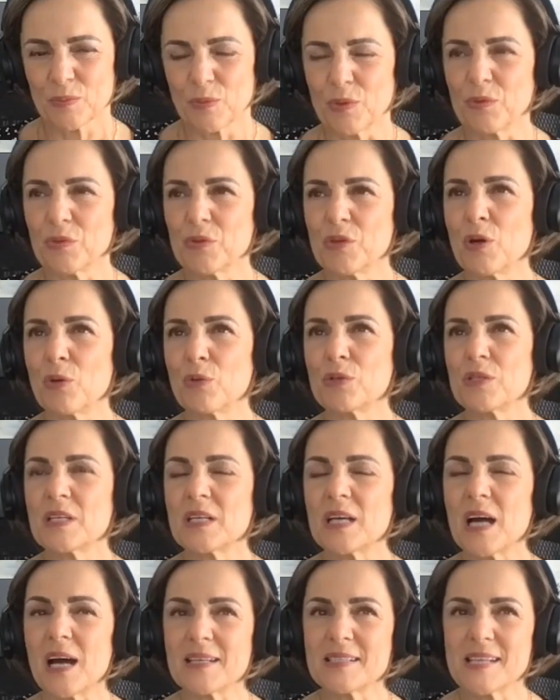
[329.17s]
Well, note
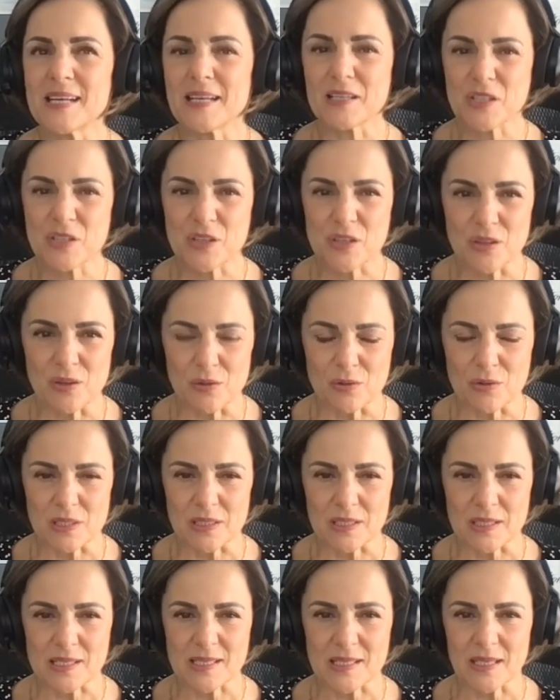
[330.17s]
context to those
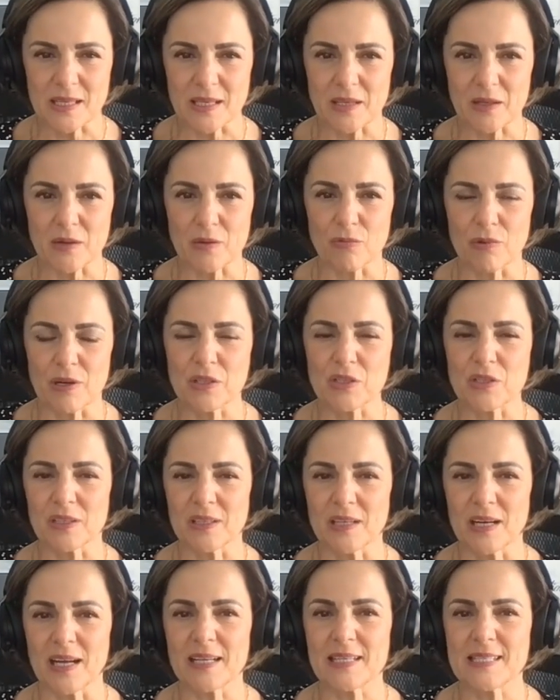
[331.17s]
listening, Rachel
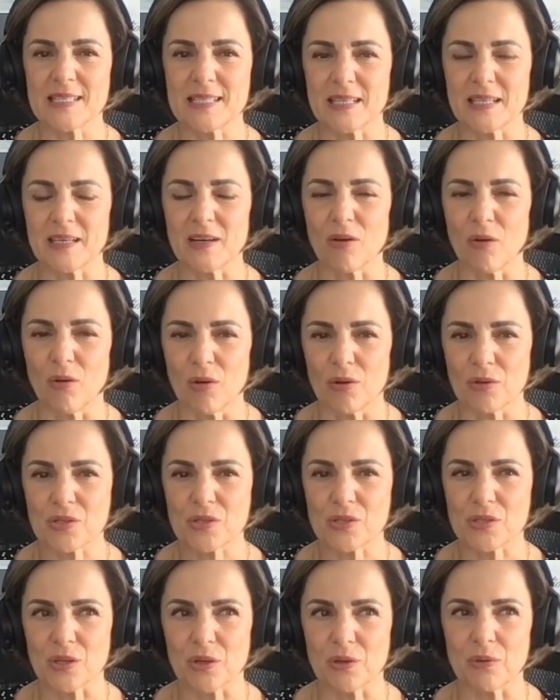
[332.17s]
and I did
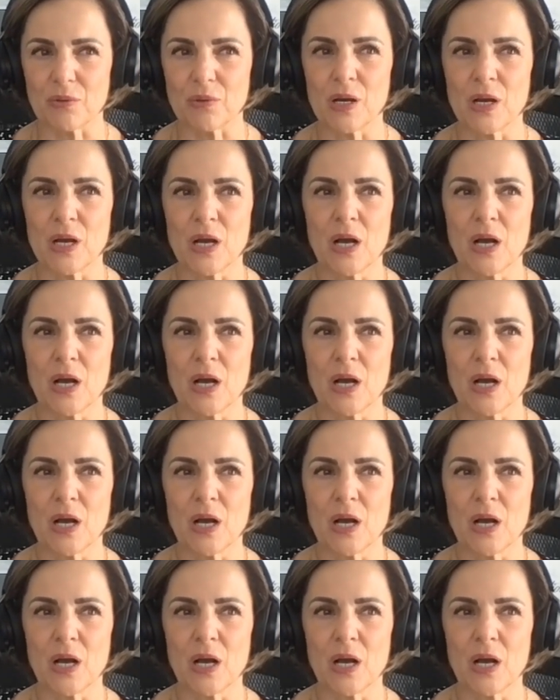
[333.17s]
also